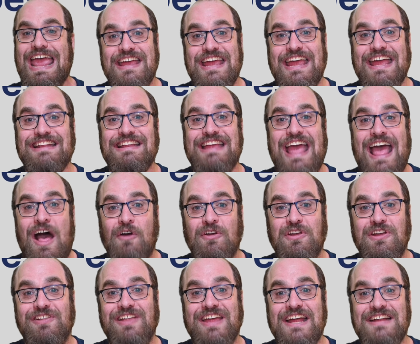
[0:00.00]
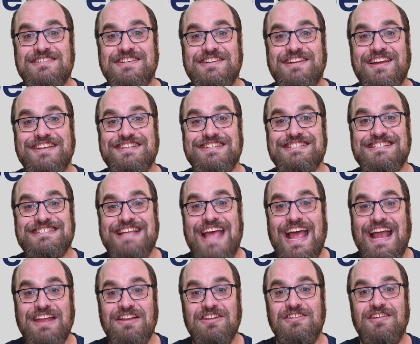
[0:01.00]
it calculates it a
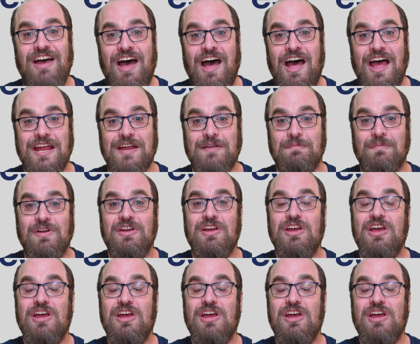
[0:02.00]
second time